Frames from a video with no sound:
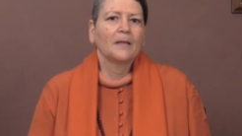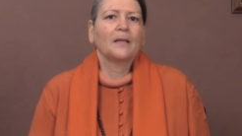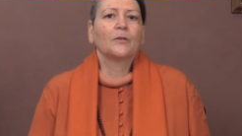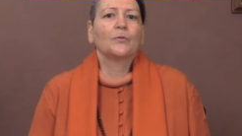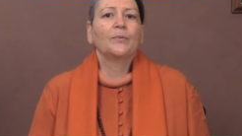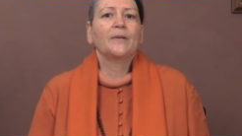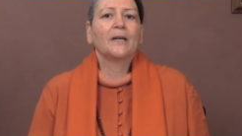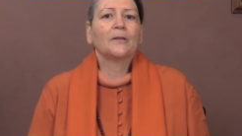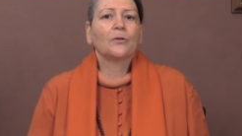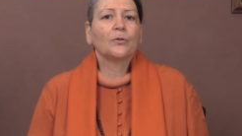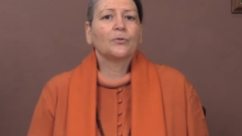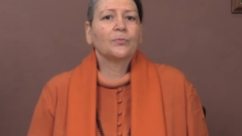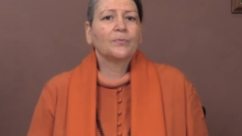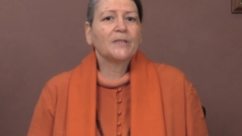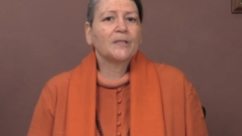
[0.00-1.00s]
that we are
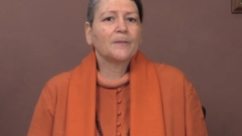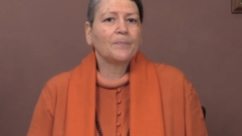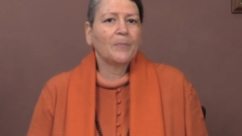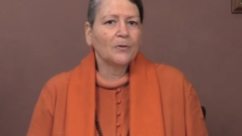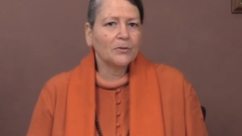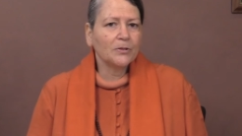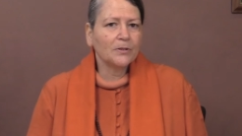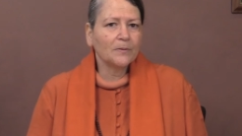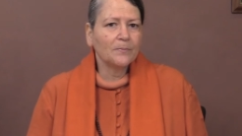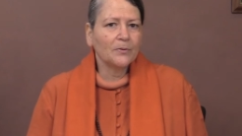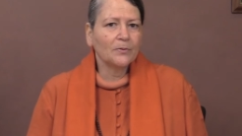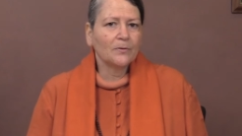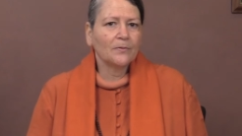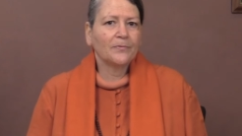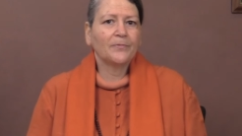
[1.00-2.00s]
not
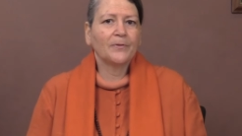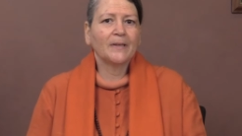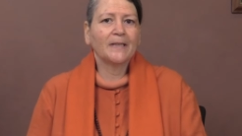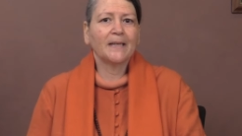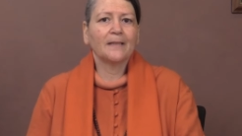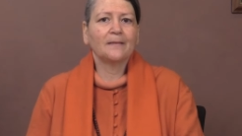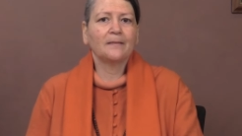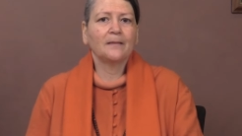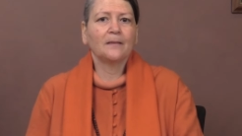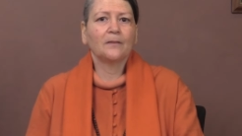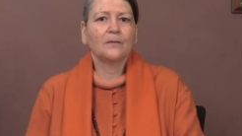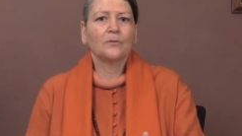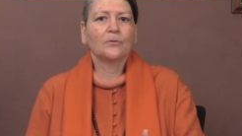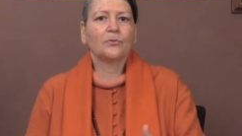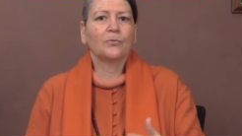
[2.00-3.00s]
responsible for
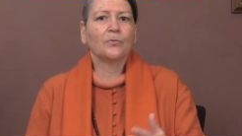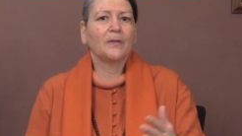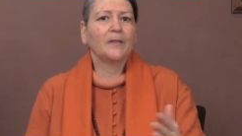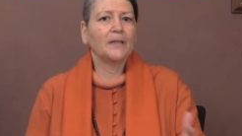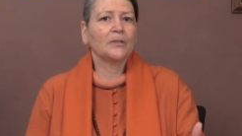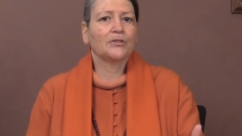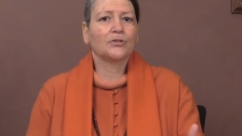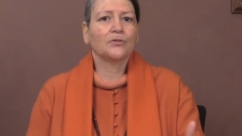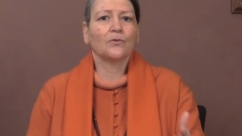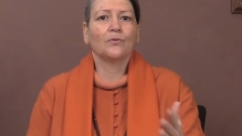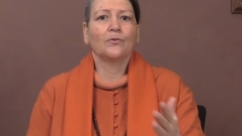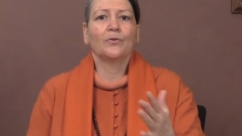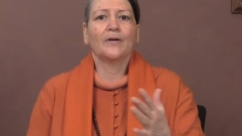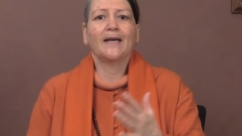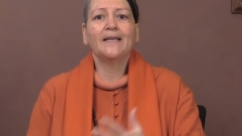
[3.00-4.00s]
getting to this
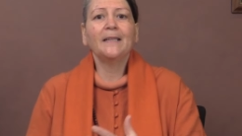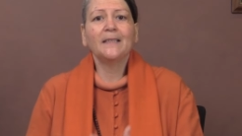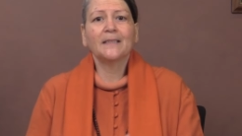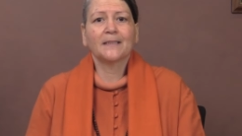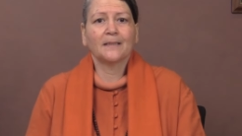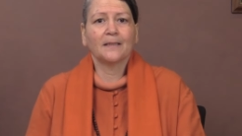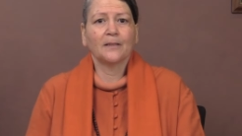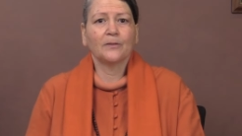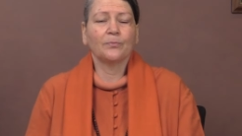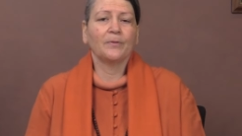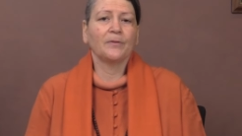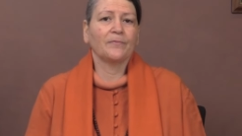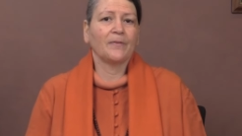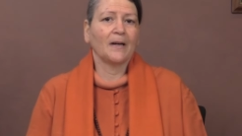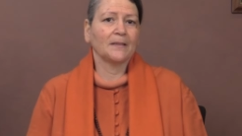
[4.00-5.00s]
or any state
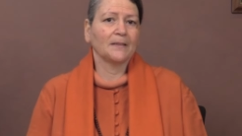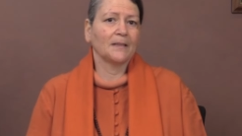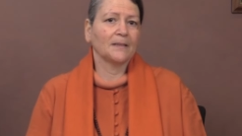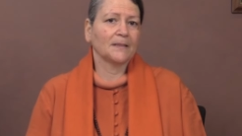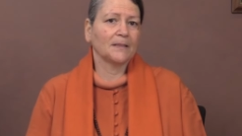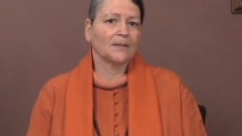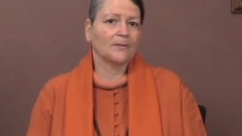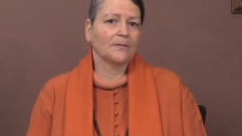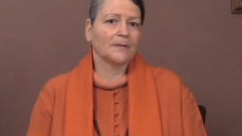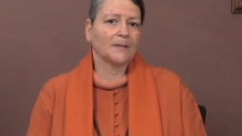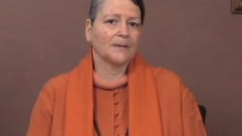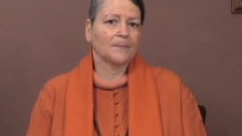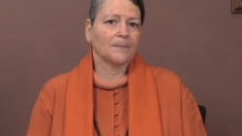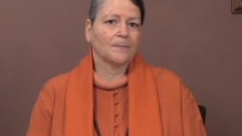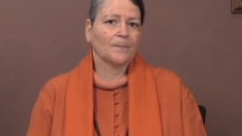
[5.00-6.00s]
we find ourselves
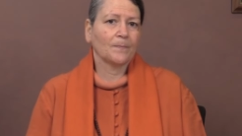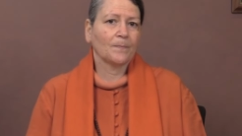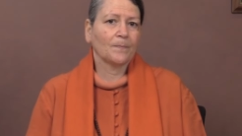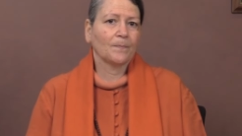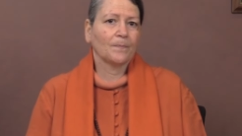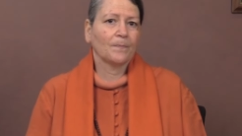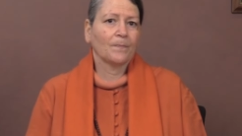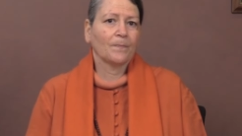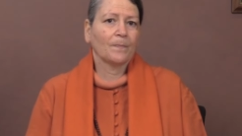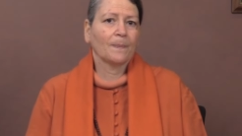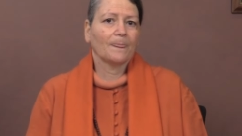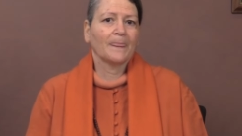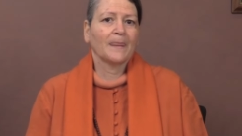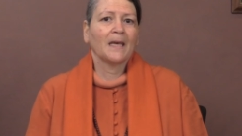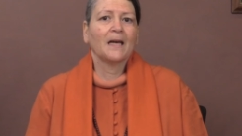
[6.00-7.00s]
in.
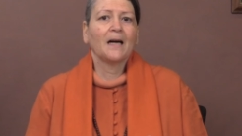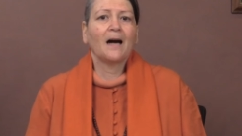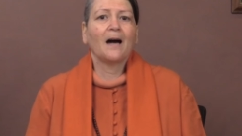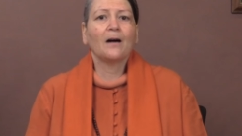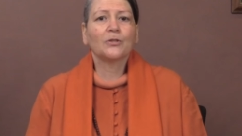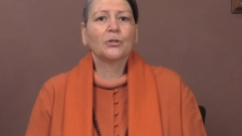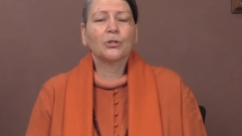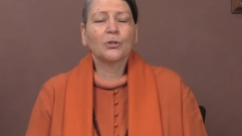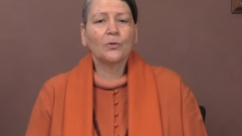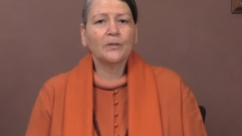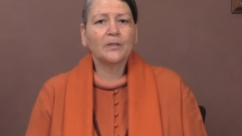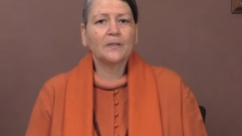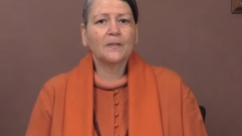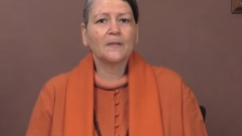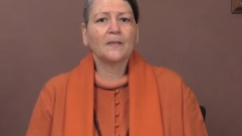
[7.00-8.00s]
Our
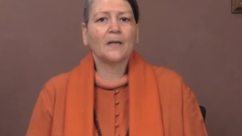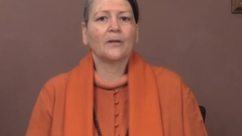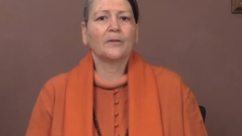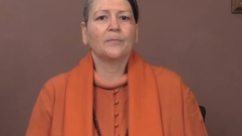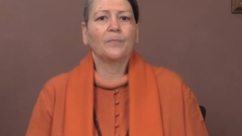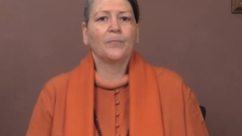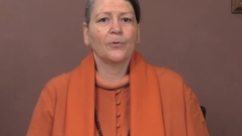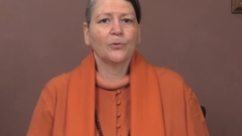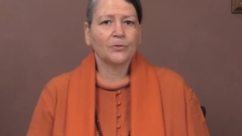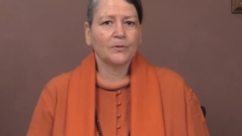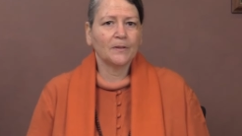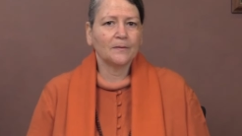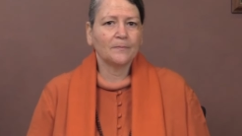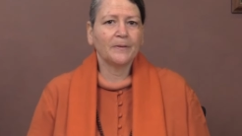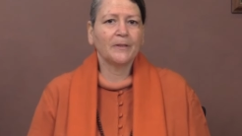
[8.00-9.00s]
choices are
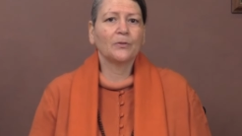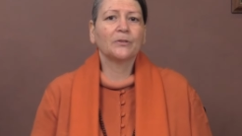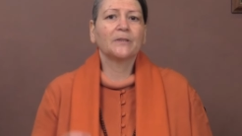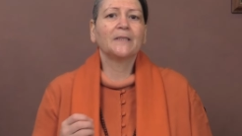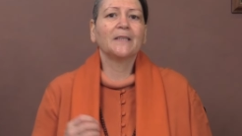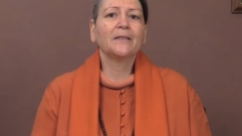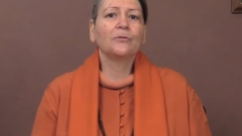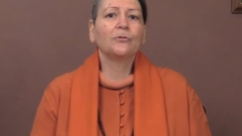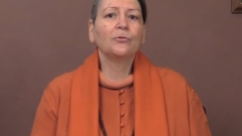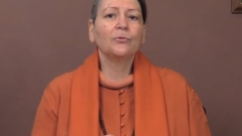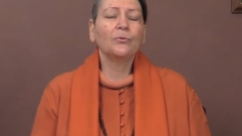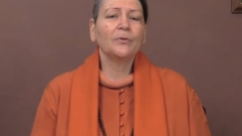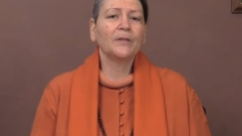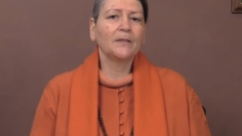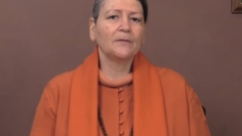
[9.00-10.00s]
important because they
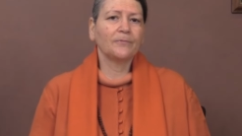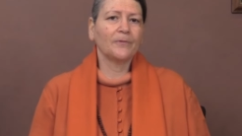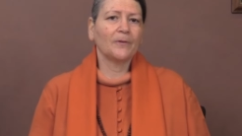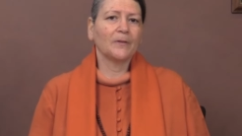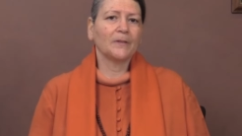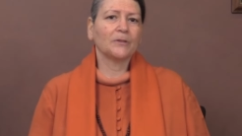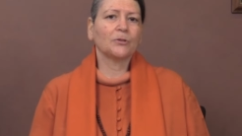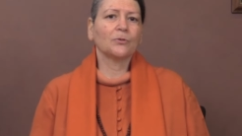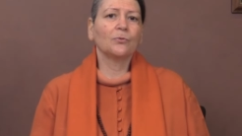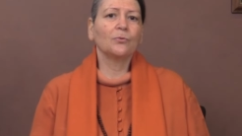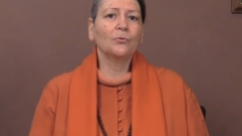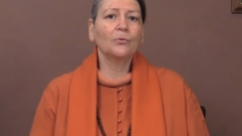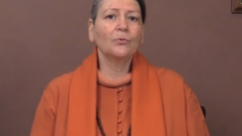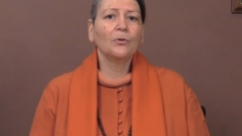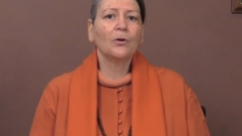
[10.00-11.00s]
do influence
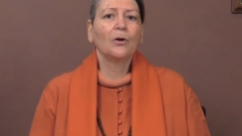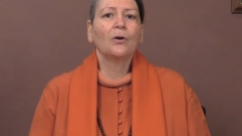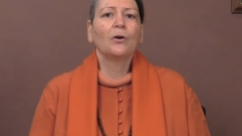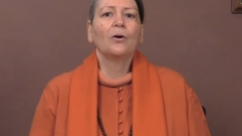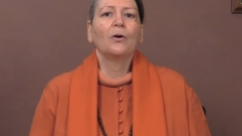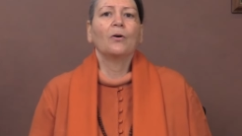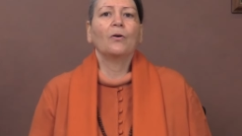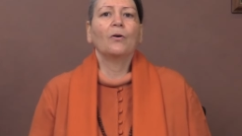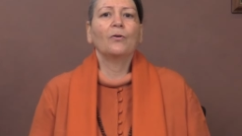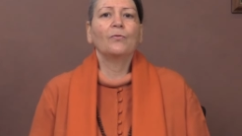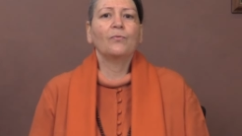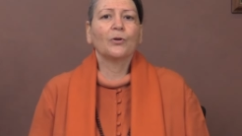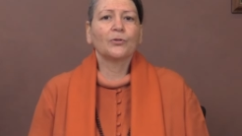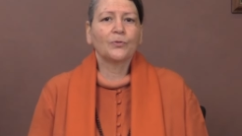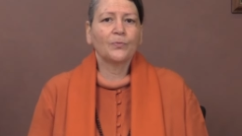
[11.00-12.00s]
who or
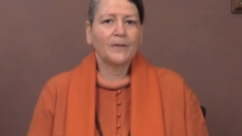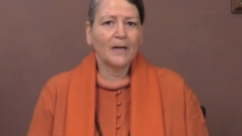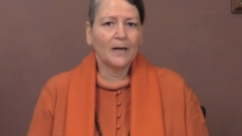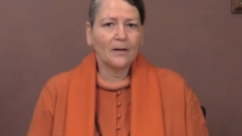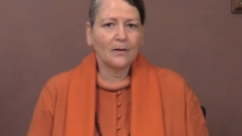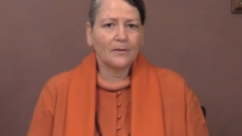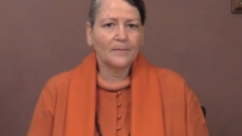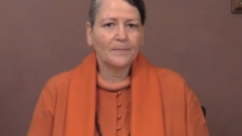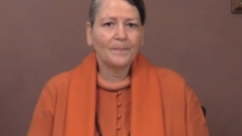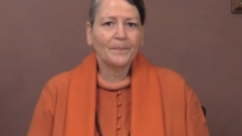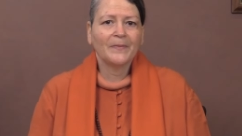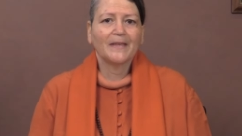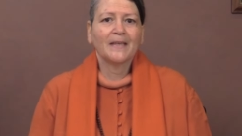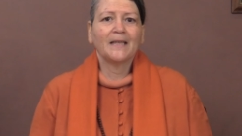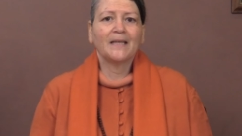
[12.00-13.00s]
what we are
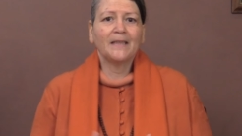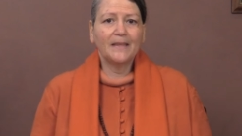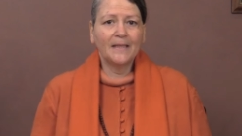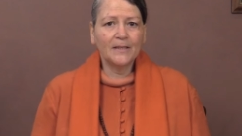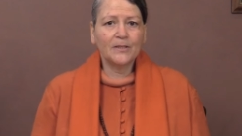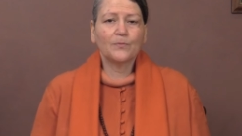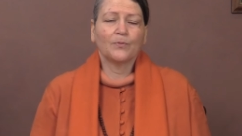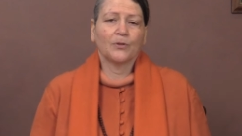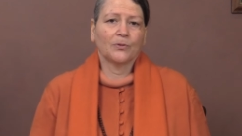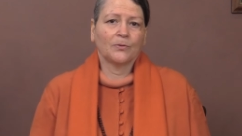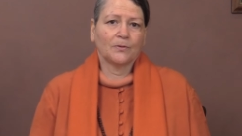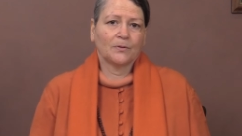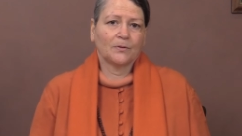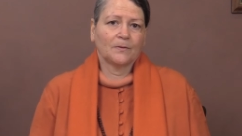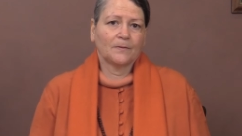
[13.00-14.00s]
in this
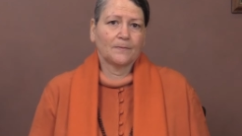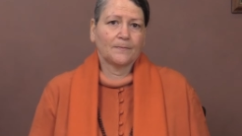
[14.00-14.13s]
world.